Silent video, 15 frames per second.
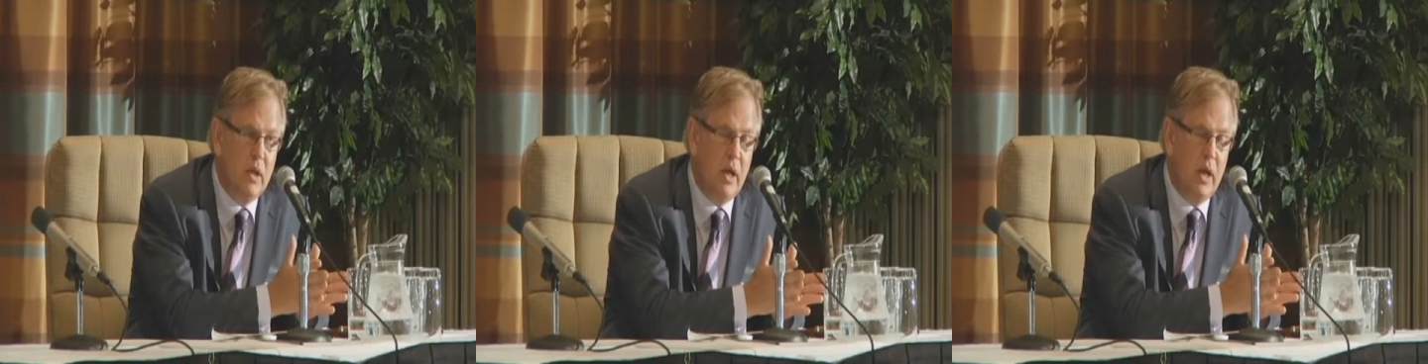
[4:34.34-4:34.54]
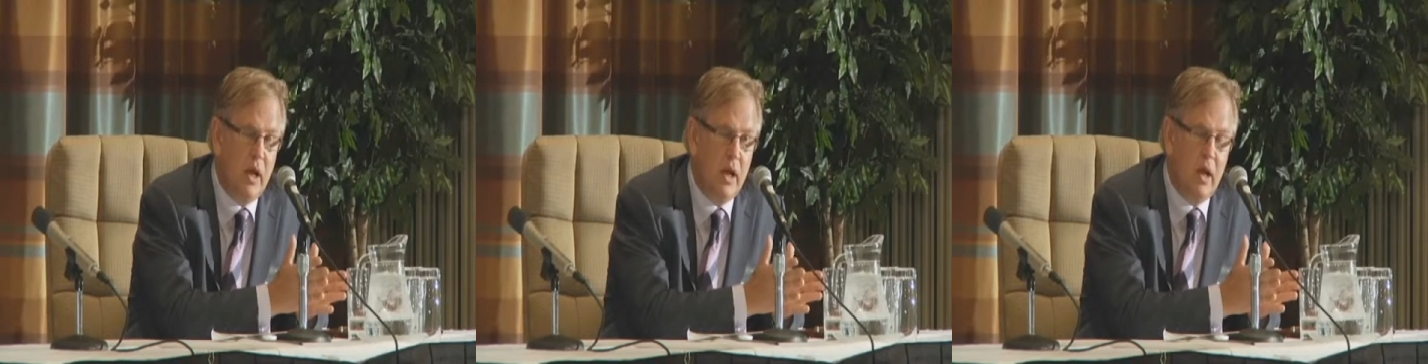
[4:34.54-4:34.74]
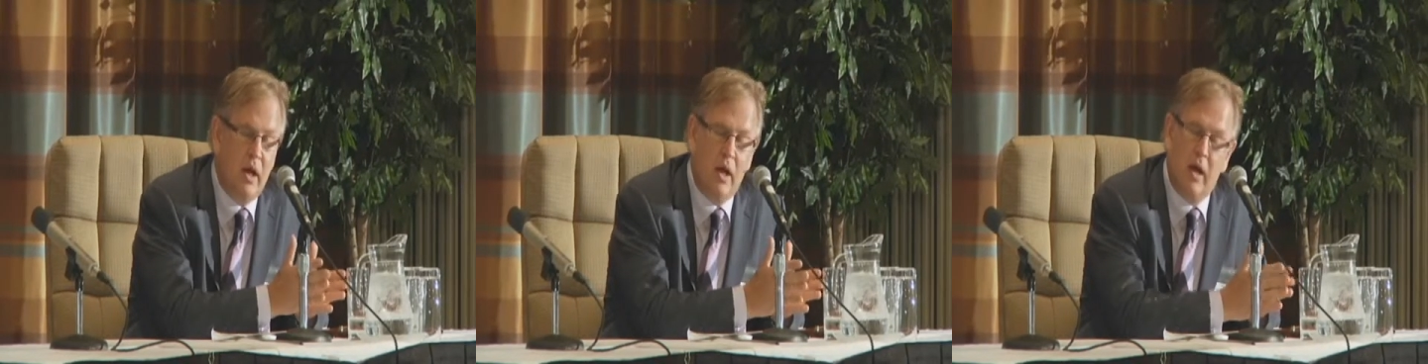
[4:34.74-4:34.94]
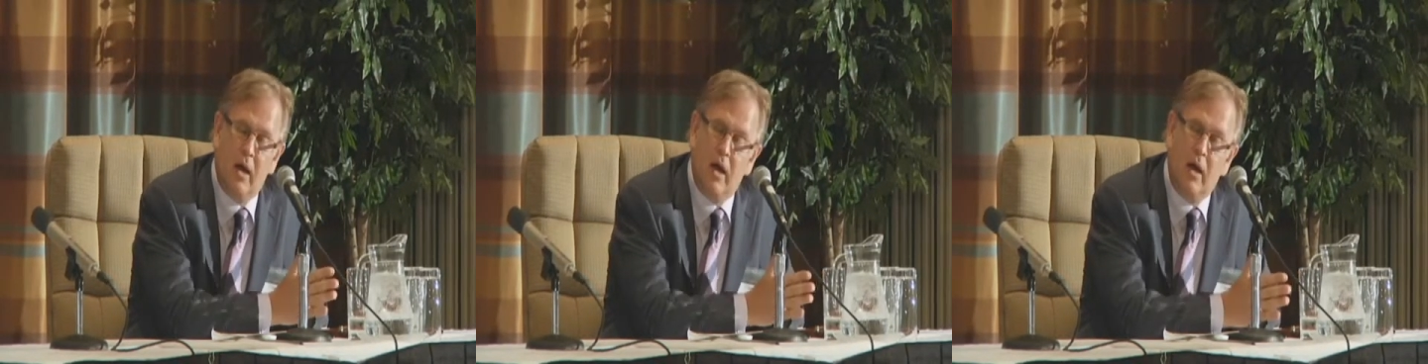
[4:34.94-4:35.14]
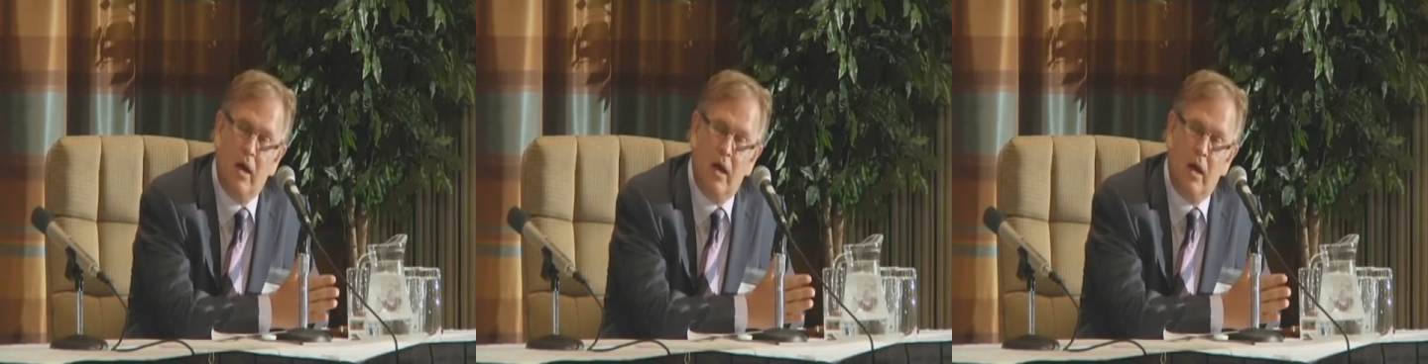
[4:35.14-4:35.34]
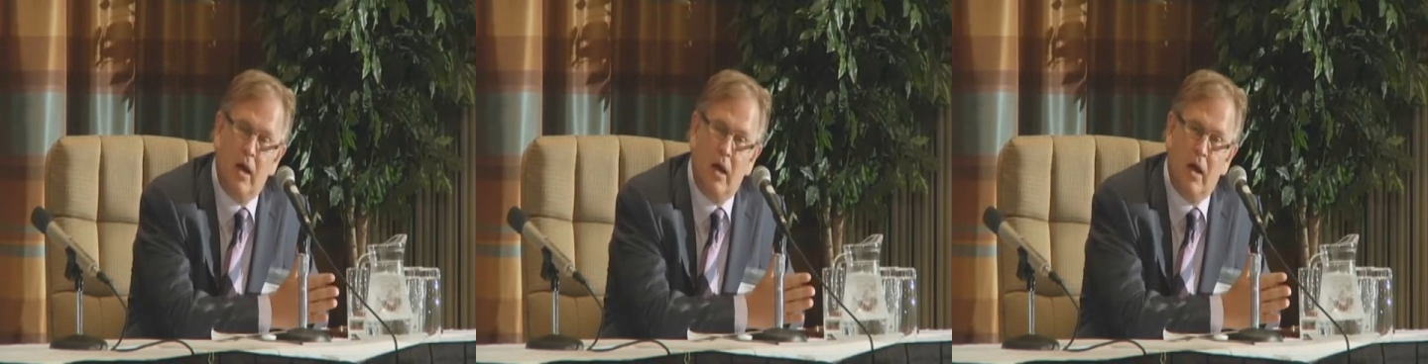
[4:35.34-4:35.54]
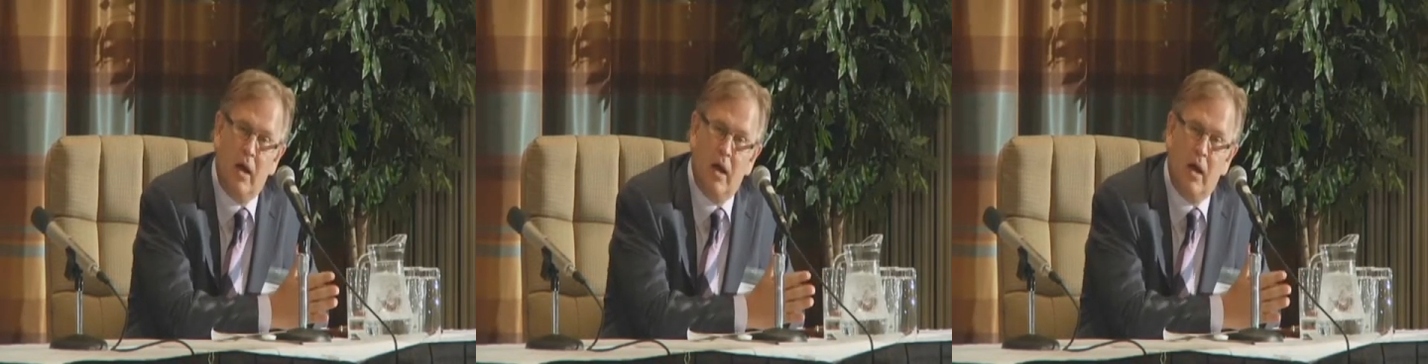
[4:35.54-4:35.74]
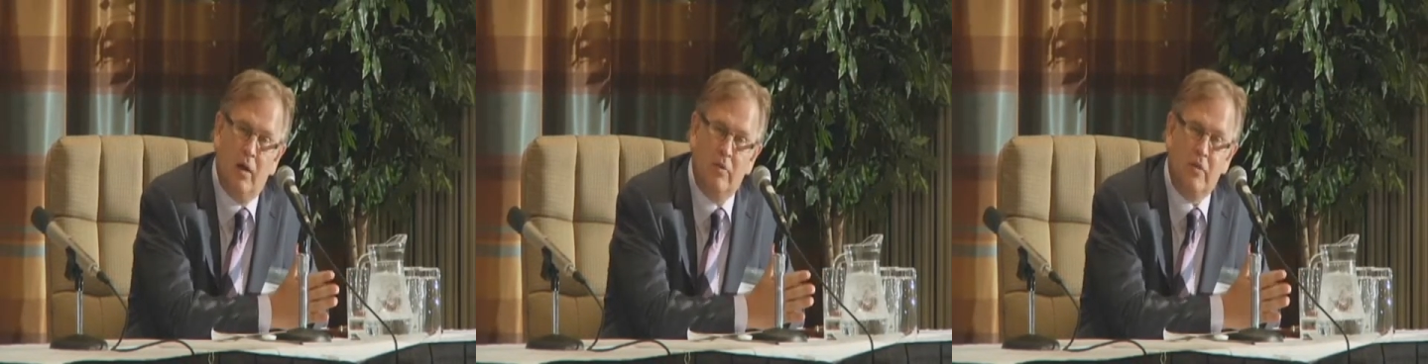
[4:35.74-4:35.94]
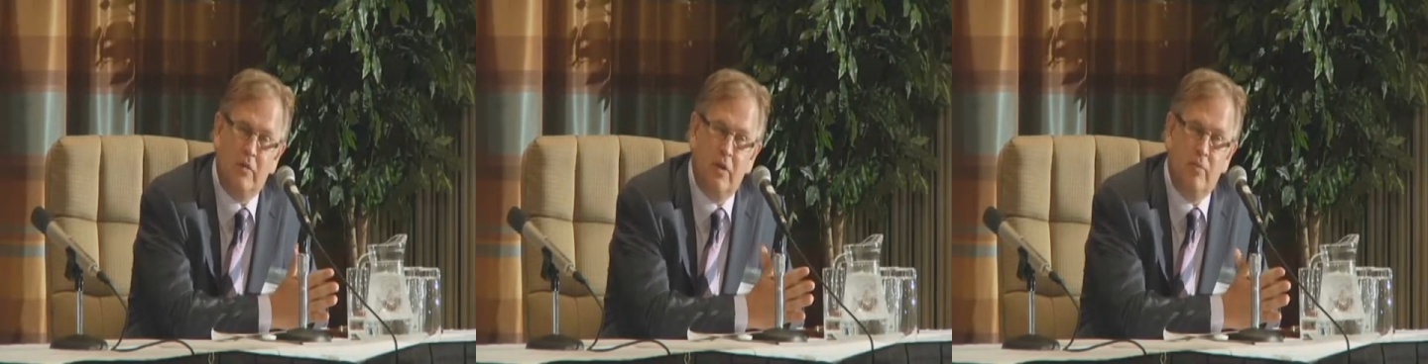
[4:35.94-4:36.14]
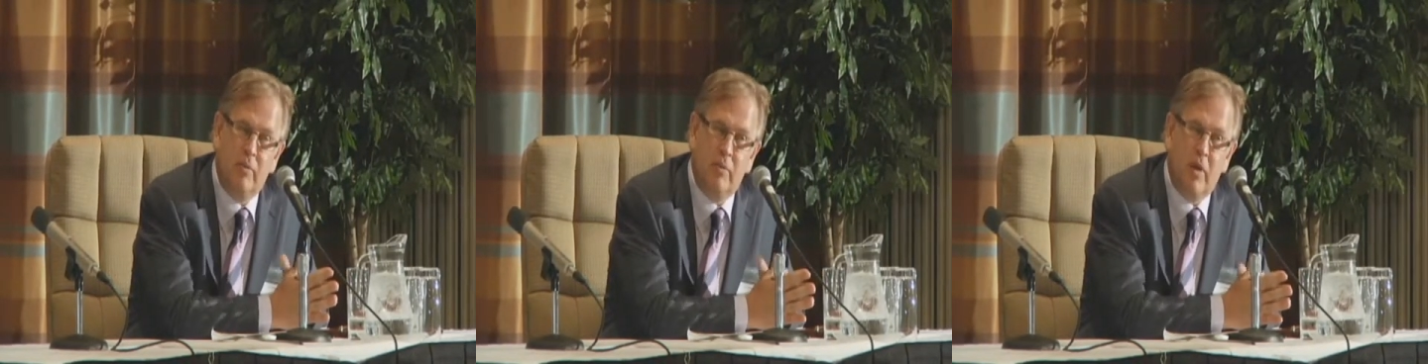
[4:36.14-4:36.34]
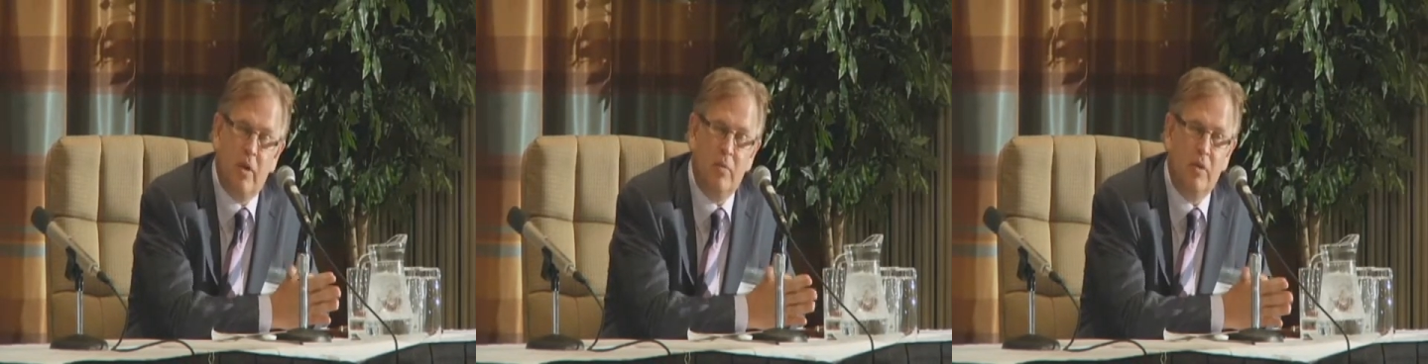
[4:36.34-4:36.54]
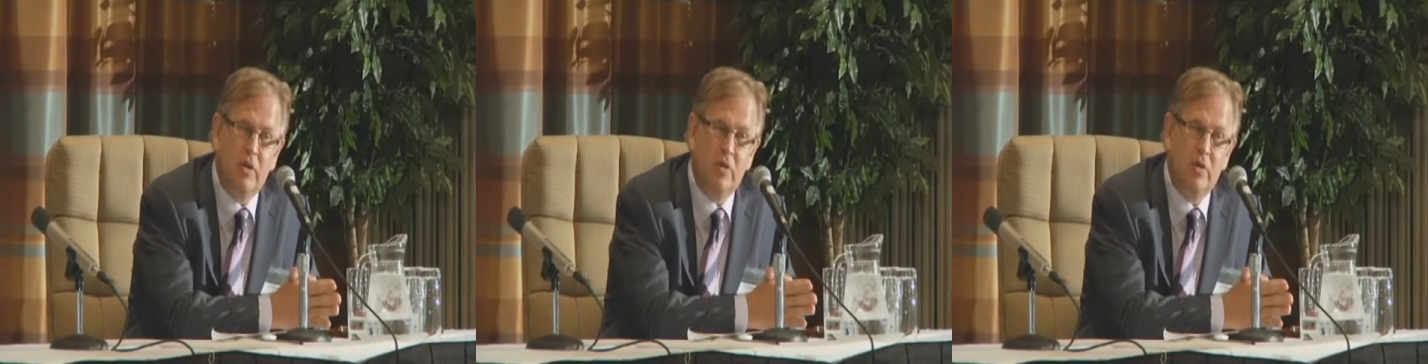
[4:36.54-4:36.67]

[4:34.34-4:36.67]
I would say probably